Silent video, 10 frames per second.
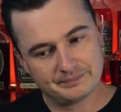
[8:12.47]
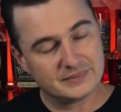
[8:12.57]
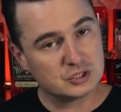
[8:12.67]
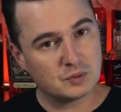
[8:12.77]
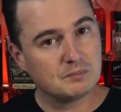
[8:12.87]

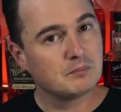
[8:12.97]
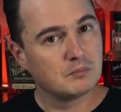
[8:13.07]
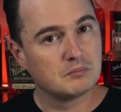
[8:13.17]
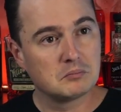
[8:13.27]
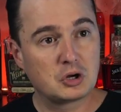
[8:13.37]
this one
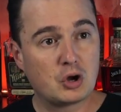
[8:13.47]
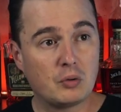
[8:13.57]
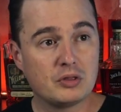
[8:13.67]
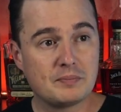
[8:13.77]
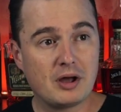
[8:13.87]

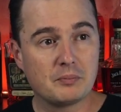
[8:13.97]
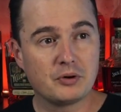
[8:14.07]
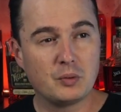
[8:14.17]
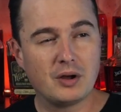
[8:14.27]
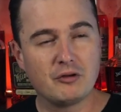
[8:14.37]
coated the palate
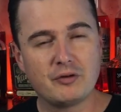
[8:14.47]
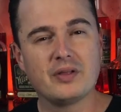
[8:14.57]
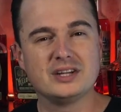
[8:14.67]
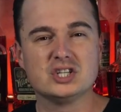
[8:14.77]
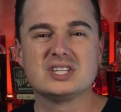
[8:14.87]
pretty well. It felt
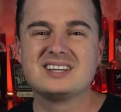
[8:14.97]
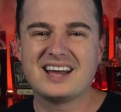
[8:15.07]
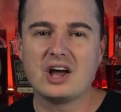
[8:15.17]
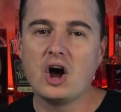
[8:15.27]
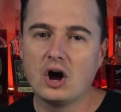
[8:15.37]
like just
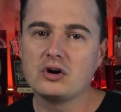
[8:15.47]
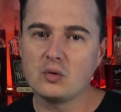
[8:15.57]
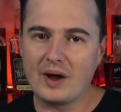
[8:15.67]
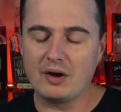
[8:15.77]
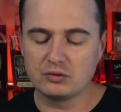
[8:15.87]
kind of hung
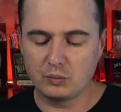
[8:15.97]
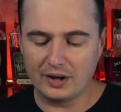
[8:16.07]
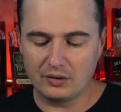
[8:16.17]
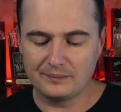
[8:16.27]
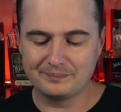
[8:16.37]
around
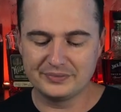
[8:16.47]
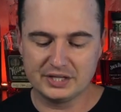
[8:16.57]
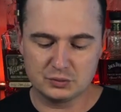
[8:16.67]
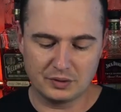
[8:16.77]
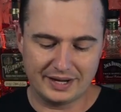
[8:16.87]
well.
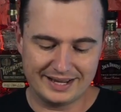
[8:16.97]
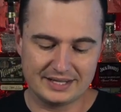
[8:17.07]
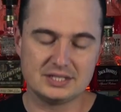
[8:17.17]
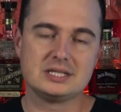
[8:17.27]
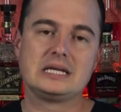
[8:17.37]
This one
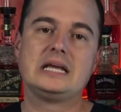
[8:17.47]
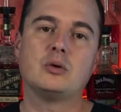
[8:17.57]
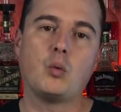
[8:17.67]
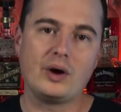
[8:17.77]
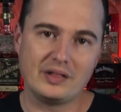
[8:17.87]
has an
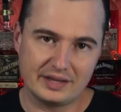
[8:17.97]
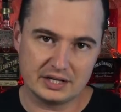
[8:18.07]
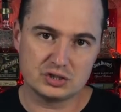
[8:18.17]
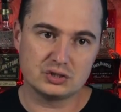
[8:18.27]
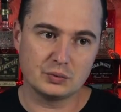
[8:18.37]

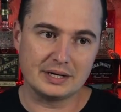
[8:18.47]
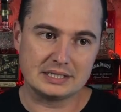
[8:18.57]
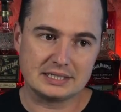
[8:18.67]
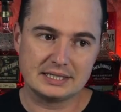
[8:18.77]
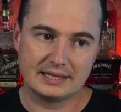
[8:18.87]
oiliness to
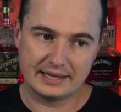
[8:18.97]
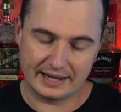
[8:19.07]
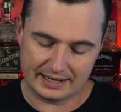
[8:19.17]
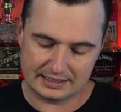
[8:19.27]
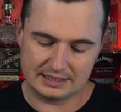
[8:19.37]
it
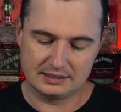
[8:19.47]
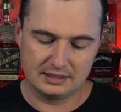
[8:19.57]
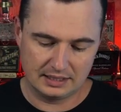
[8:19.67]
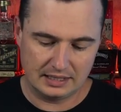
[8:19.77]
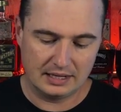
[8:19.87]
that
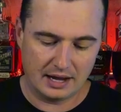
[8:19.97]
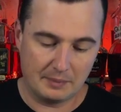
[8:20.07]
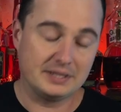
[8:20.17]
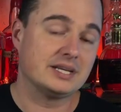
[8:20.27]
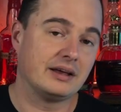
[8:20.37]

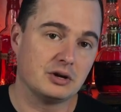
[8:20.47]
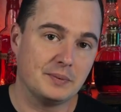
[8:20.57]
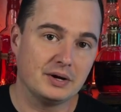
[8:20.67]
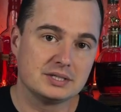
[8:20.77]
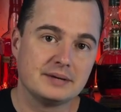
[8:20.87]
I'm excited
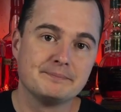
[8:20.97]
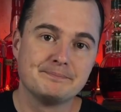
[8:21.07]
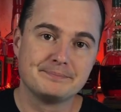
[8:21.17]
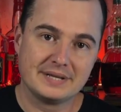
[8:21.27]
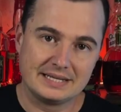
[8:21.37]
about.
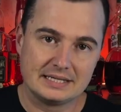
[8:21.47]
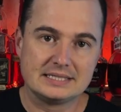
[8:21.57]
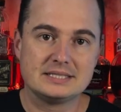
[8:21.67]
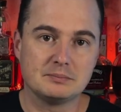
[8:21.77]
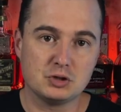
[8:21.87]

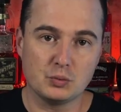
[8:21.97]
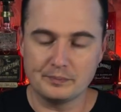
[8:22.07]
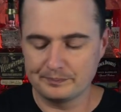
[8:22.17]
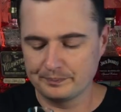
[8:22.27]
Sip two.